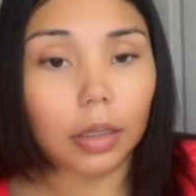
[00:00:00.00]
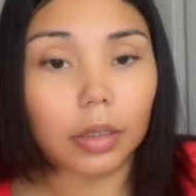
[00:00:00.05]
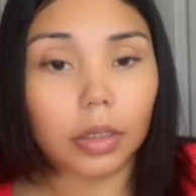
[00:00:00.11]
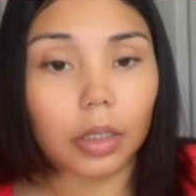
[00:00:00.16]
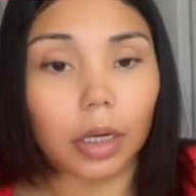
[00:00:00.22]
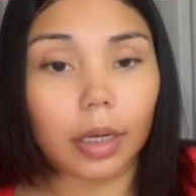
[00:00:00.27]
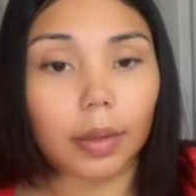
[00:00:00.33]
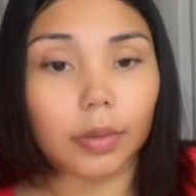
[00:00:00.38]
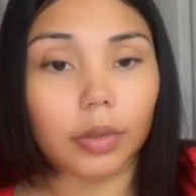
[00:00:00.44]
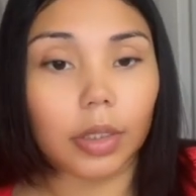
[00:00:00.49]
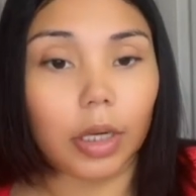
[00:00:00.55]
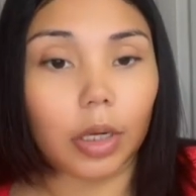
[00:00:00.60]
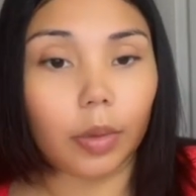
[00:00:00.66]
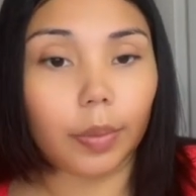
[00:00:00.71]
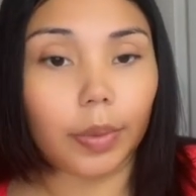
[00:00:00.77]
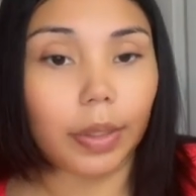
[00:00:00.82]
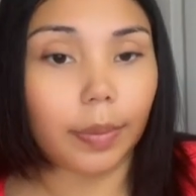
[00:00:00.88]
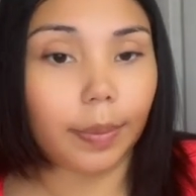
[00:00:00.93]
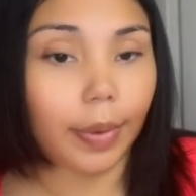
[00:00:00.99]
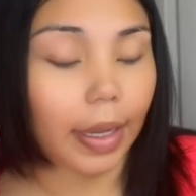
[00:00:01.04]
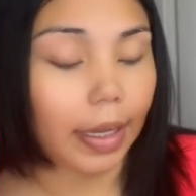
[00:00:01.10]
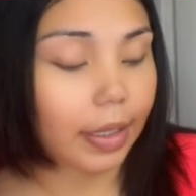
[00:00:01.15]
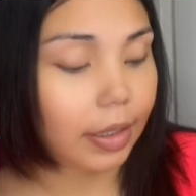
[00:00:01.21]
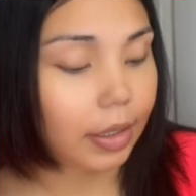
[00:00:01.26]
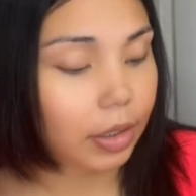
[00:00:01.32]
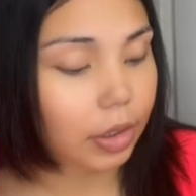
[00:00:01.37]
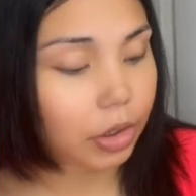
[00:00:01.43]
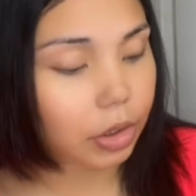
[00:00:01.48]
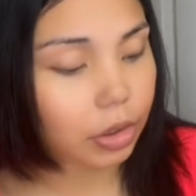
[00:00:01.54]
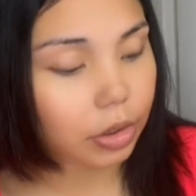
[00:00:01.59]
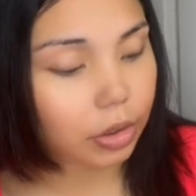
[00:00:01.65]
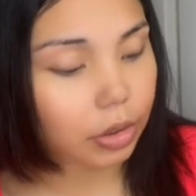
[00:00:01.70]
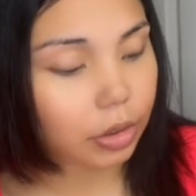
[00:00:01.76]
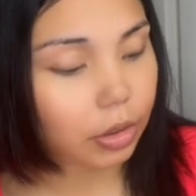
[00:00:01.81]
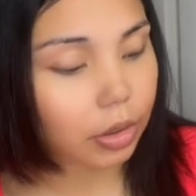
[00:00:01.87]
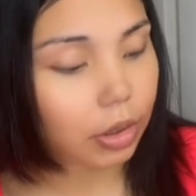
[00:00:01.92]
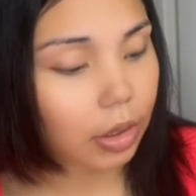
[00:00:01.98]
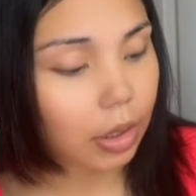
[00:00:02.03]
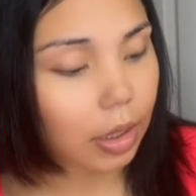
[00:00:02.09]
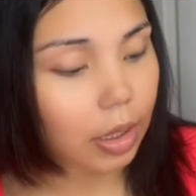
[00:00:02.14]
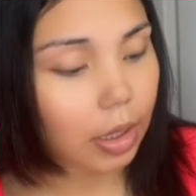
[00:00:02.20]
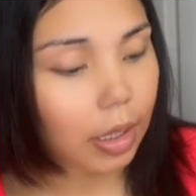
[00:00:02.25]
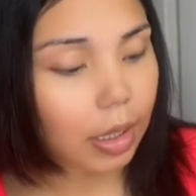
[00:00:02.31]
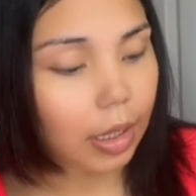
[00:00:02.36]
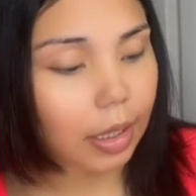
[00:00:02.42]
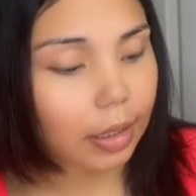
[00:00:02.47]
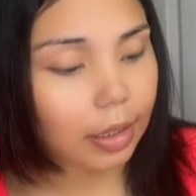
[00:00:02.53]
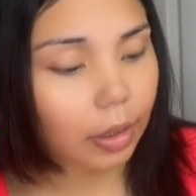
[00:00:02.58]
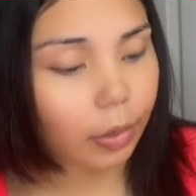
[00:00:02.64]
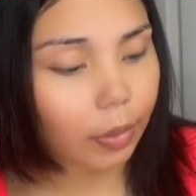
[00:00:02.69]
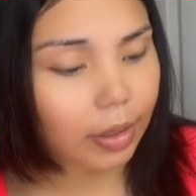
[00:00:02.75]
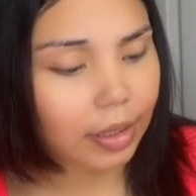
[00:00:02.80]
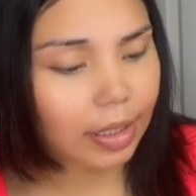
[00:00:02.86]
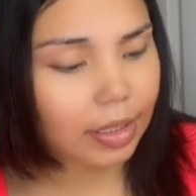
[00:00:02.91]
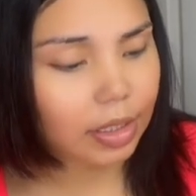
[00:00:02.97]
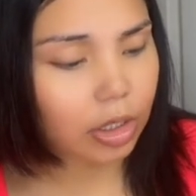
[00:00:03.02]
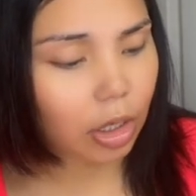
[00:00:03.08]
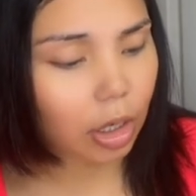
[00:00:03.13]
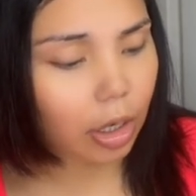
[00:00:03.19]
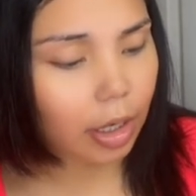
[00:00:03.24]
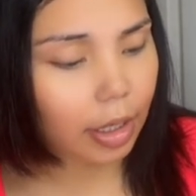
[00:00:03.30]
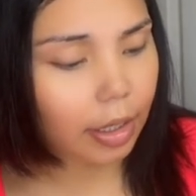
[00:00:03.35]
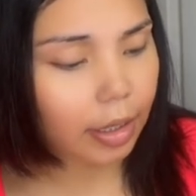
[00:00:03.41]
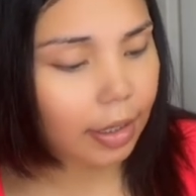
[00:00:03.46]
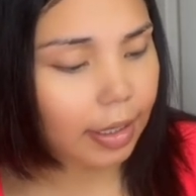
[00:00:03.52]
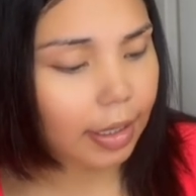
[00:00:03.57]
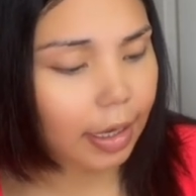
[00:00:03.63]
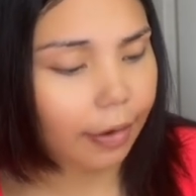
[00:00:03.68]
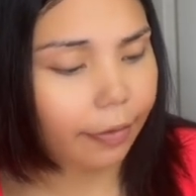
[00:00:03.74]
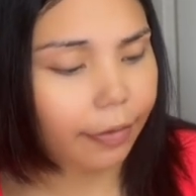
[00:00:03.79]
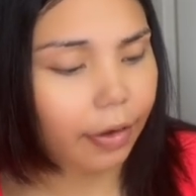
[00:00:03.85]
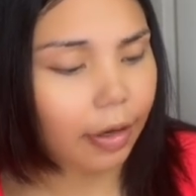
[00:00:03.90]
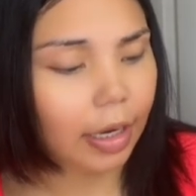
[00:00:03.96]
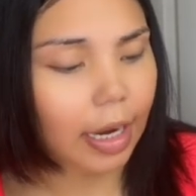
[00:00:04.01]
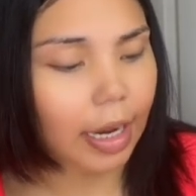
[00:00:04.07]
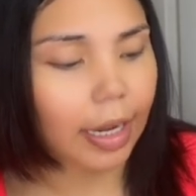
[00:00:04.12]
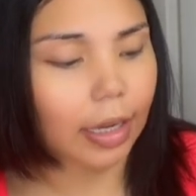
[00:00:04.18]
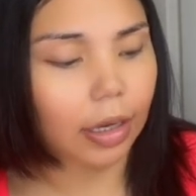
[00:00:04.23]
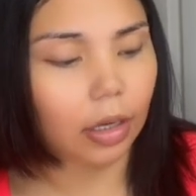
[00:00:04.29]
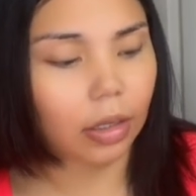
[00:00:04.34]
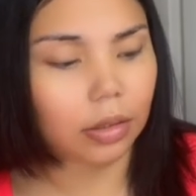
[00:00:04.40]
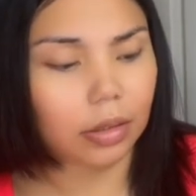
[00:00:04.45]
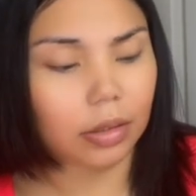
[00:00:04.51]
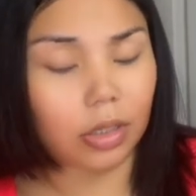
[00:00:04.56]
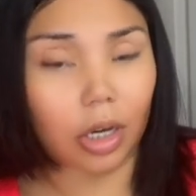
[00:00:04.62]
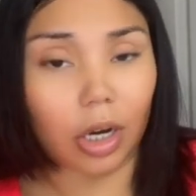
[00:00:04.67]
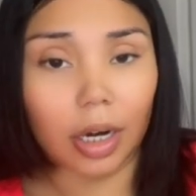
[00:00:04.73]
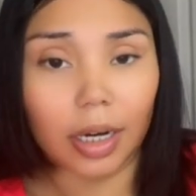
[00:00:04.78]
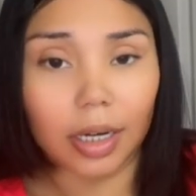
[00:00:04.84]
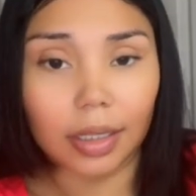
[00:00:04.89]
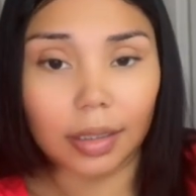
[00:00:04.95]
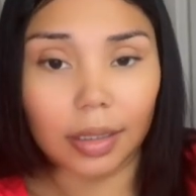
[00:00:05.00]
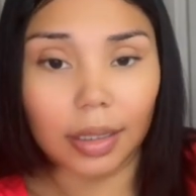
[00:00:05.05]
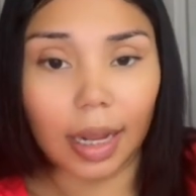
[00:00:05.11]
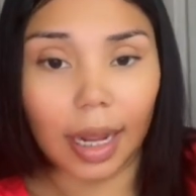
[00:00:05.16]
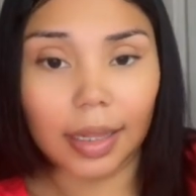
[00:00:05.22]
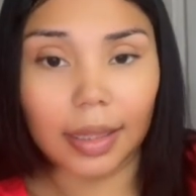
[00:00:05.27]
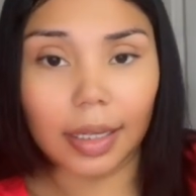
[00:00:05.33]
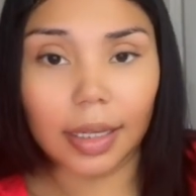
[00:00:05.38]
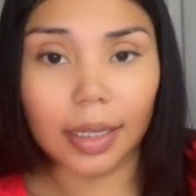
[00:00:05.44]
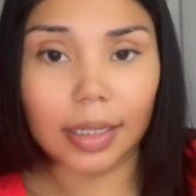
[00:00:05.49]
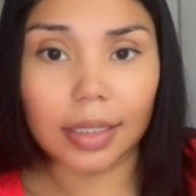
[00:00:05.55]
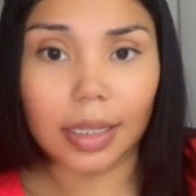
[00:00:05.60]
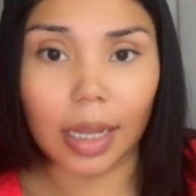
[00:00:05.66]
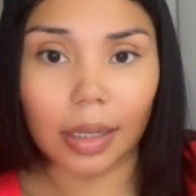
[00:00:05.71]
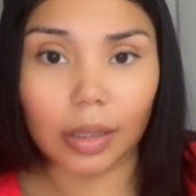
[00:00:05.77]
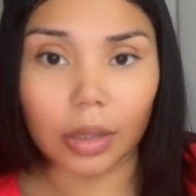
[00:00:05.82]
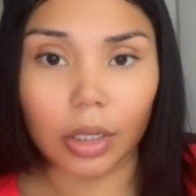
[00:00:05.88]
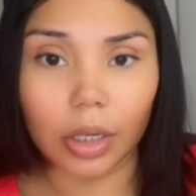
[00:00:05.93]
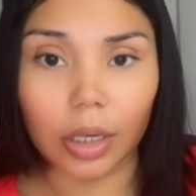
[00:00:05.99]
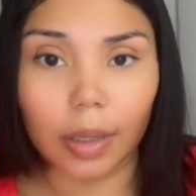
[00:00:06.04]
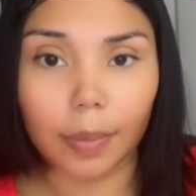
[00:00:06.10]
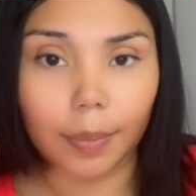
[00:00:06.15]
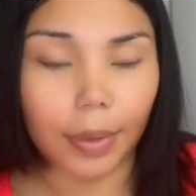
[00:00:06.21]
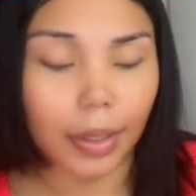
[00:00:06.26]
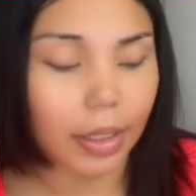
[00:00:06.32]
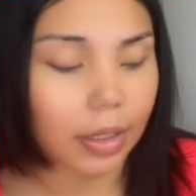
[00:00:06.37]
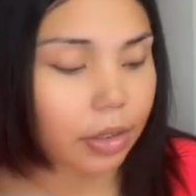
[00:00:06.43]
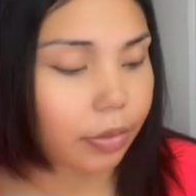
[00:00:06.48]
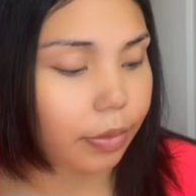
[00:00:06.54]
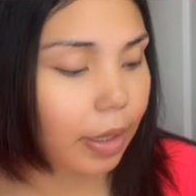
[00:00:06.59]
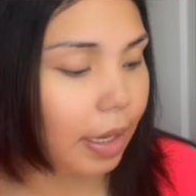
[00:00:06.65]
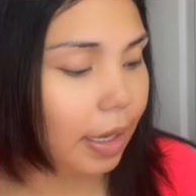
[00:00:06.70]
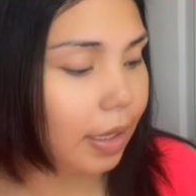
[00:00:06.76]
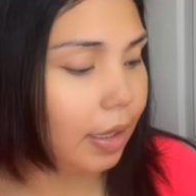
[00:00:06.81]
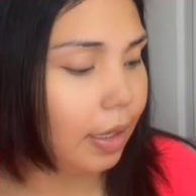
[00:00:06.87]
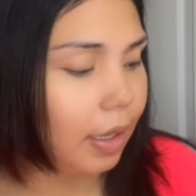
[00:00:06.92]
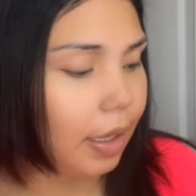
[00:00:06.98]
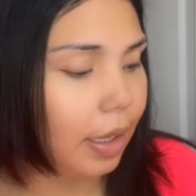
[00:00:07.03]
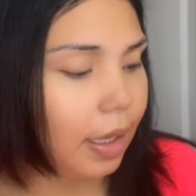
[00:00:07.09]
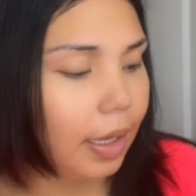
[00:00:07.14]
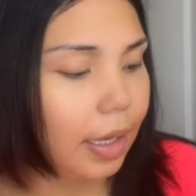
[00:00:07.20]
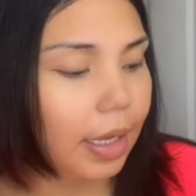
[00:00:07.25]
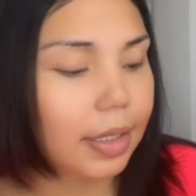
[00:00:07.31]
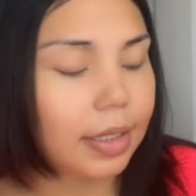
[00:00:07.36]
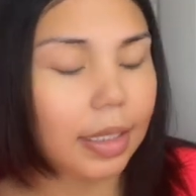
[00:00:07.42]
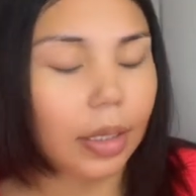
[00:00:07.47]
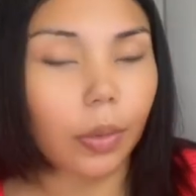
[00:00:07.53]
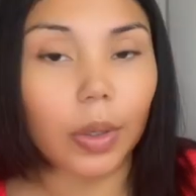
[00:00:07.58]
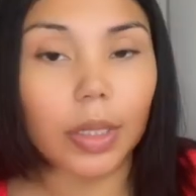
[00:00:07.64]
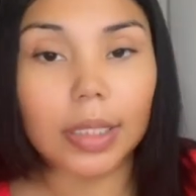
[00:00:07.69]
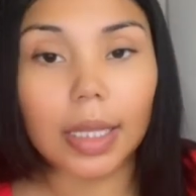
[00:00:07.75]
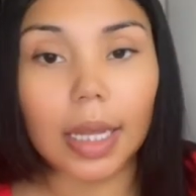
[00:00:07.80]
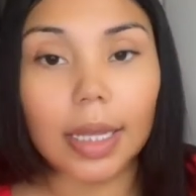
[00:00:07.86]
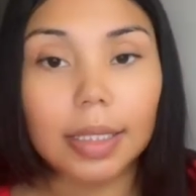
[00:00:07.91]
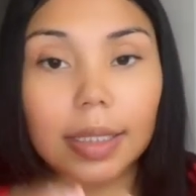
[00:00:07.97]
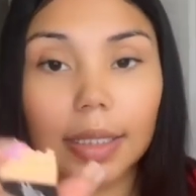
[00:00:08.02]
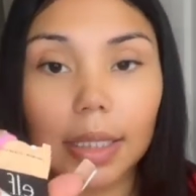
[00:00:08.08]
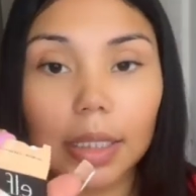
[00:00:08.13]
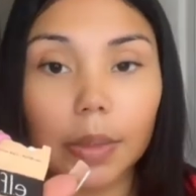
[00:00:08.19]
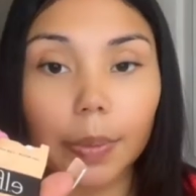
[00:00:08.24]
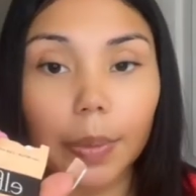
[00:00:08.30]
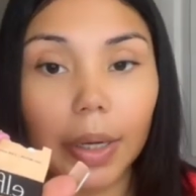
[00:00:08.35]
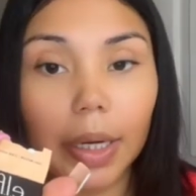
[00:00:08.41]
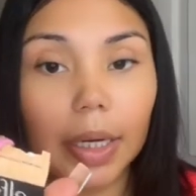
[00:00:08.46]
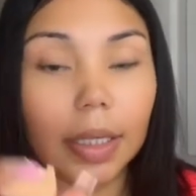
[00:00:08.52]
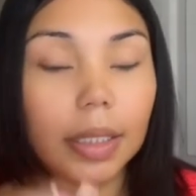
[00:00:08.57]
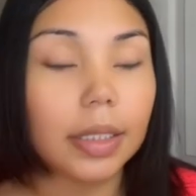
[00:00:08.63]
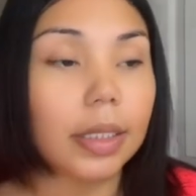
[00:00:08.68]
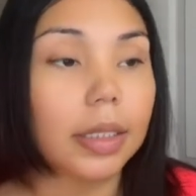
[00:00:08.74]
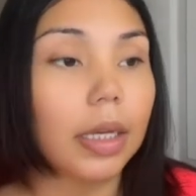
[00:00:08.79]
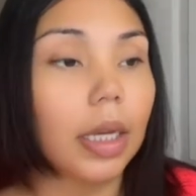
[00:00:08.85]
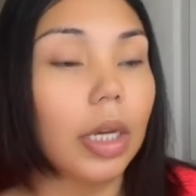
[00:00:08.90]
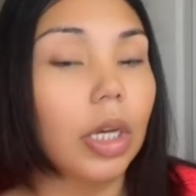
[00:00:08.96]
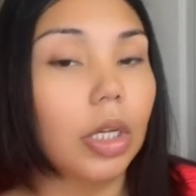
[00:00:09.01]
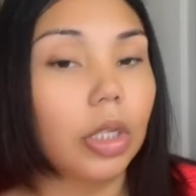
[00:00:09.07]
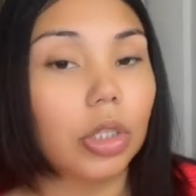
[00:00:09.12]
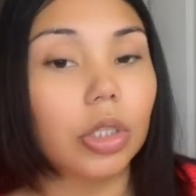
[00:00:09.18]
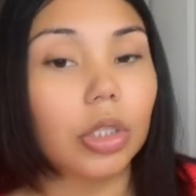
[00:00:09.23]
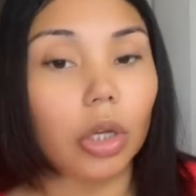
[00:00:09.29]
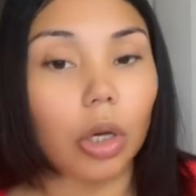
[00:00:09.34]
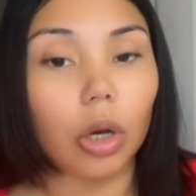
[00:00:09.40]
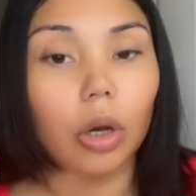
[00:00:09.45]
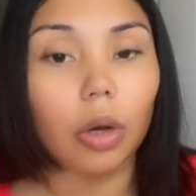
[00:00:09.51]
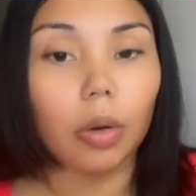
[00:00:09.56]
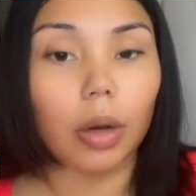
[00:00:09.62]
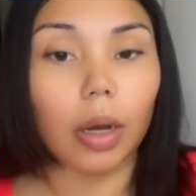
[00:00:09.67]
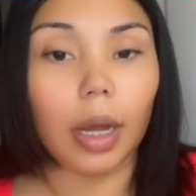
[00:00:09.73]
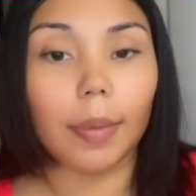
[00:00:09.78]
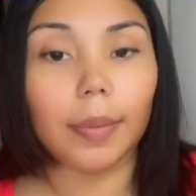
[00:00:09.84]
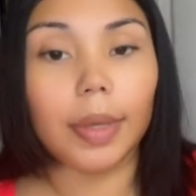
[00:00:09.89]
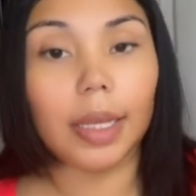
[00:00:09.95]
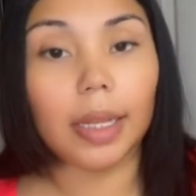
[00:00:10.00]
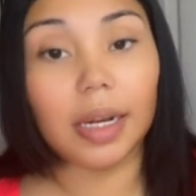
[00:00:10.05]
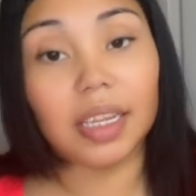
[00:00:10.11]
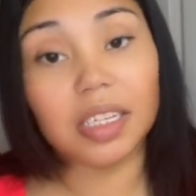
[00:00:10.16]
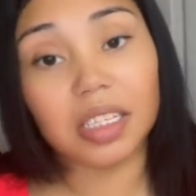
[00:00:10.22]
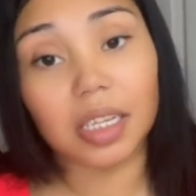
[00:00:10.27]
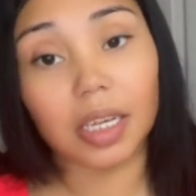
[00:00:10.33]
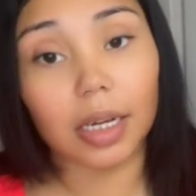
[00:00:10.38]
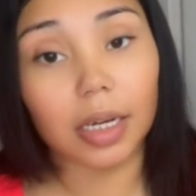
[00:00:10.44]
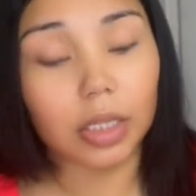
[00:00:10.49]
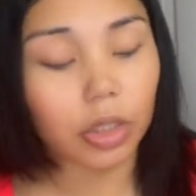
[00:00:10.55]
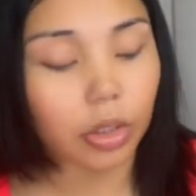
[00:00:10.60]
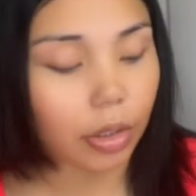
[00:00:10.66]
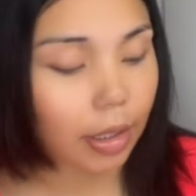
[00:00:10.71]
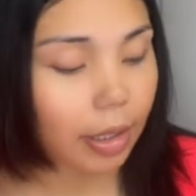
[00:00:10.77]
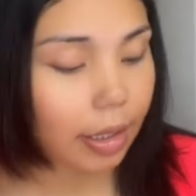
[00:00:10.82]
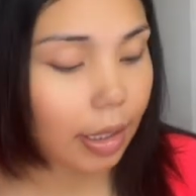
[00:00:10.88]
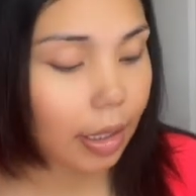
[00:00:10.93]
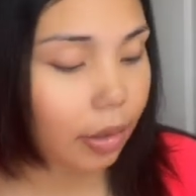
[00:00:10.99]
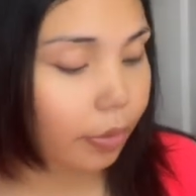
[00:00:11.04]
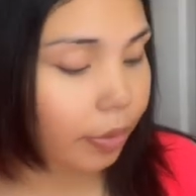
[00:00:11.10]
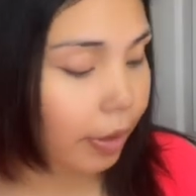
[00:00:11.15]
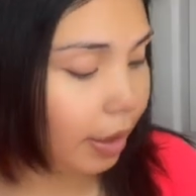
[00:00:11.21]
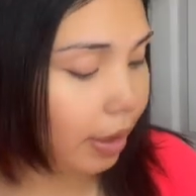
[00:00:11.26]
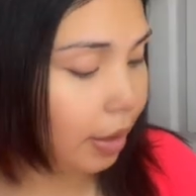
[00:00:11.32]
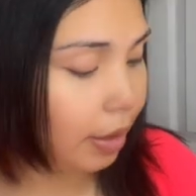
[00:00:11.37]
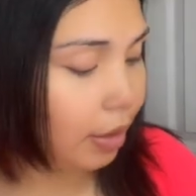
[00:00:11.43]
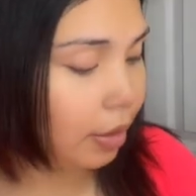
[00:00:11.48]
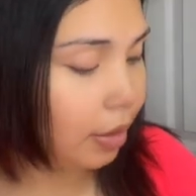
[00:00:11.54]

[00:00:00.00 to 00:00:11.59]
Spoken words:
sorry, I'm trying to open the package. Then when the Tarte, and I feel like Tarte, I think it's like 30 bucks, right? Este cuesta 6 bucks. So, I mean, let's see, let's try it out, right?